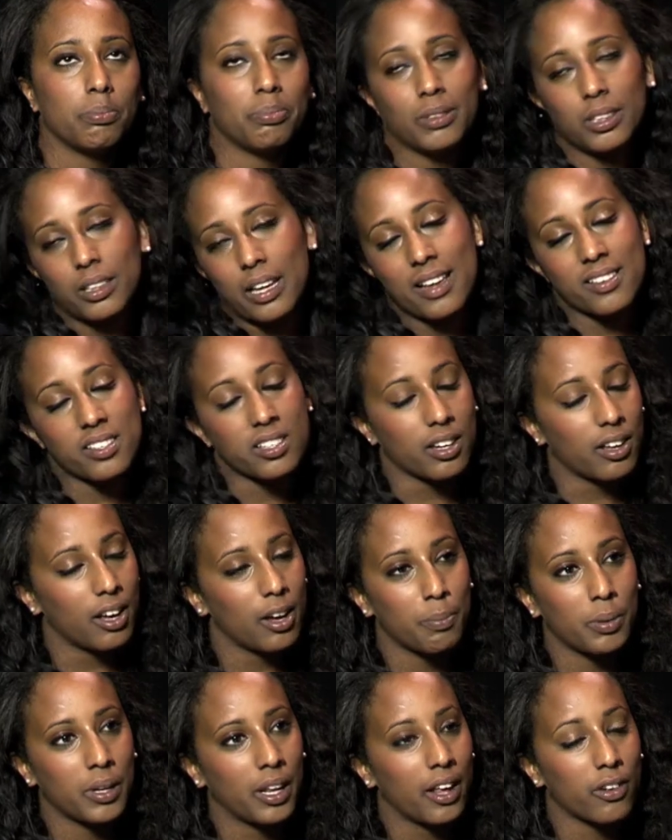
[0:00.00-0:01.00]
But
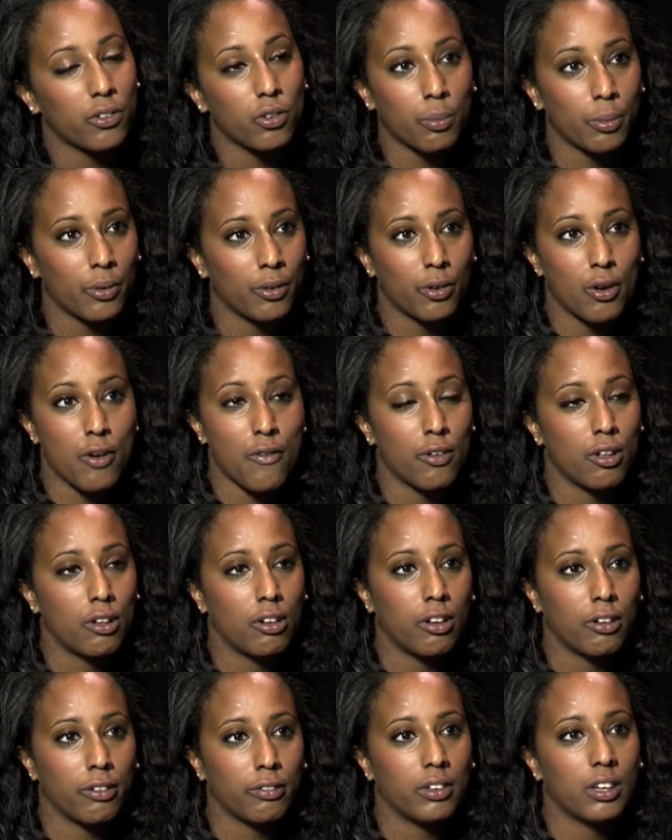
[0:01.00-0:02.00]
I've been an entrepreneur for a
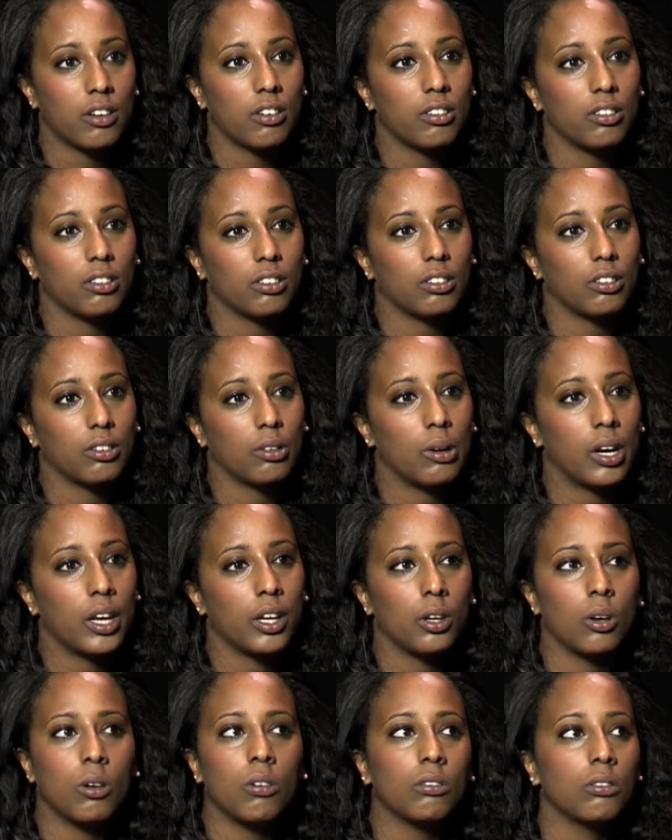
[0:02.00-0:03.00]
lot of years, so I
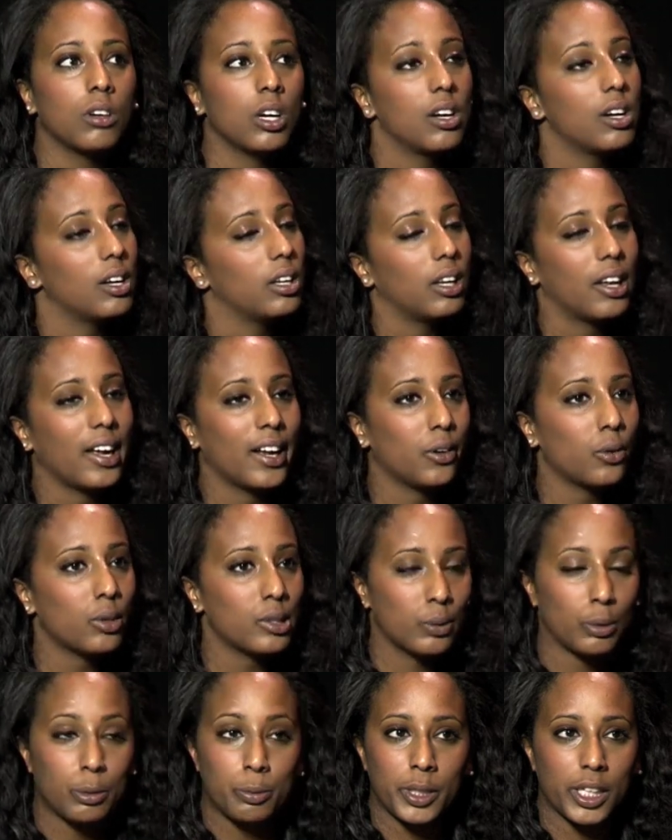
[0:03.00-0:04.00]
know 9
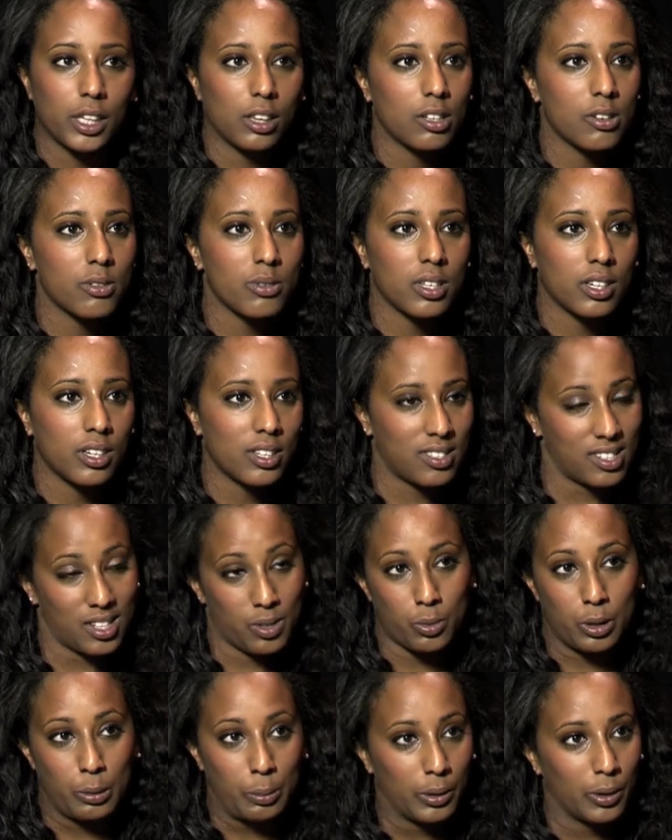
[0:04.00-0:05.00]
doors will be closed and the
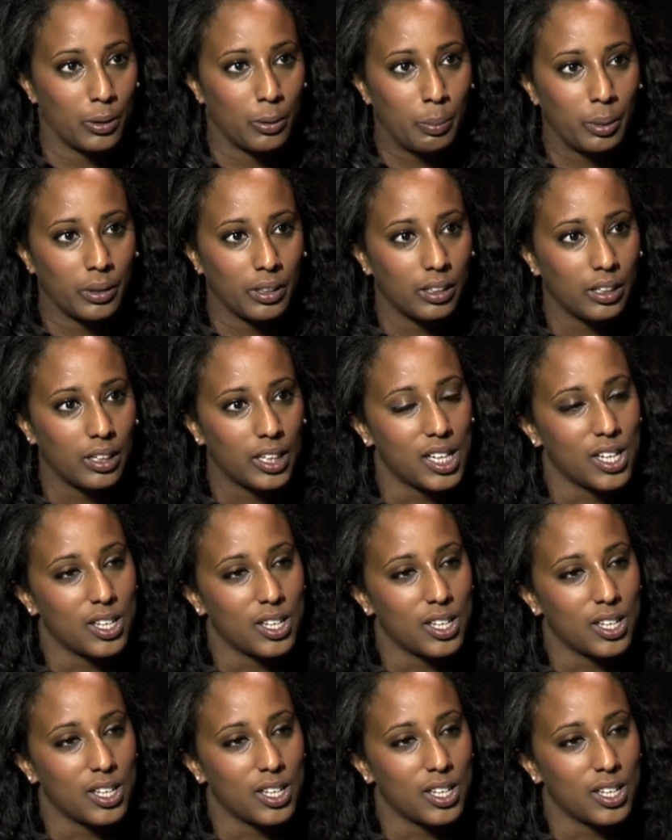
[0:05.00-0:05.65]
10 will be open.